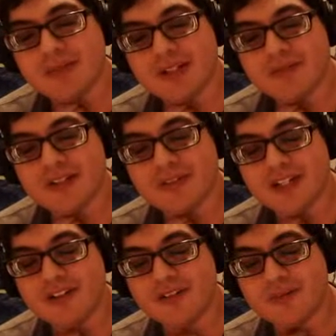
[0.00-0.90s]
my favorite
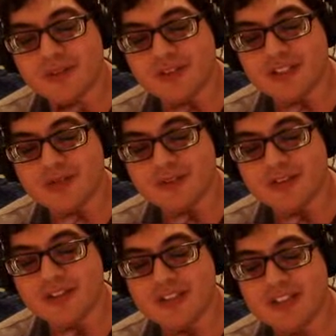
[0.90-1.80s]
era of music
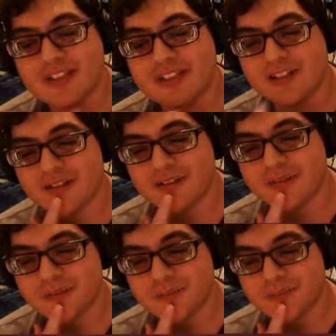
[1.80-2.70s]
is
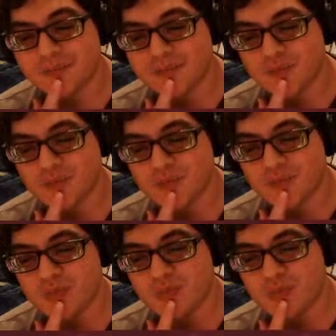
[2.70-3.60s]
still
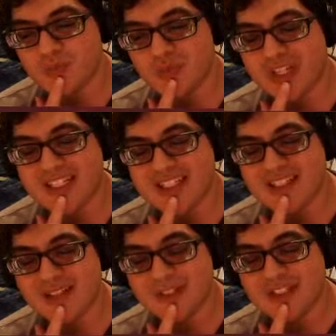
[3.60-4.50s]

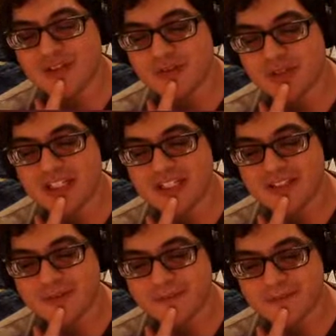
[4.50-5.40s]
1970s through
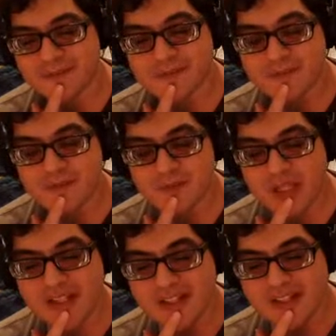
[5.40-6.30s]
80s.
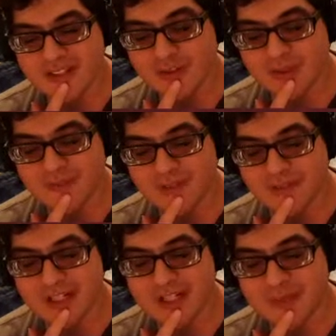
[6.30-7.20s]
Two of my
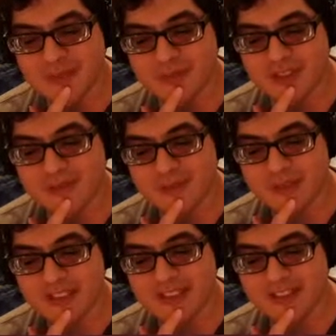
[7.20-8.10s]
favorite albums come from
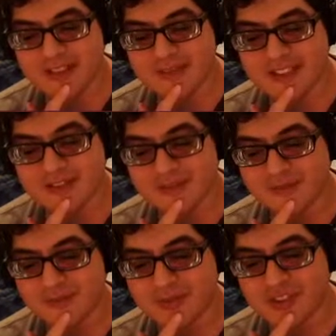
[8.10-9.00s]
the 1970s,
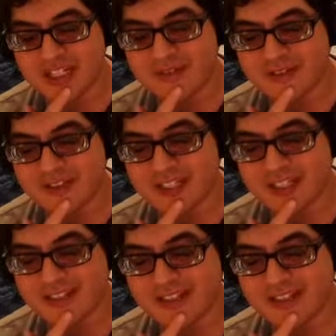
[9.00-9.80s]
Sin After Sin and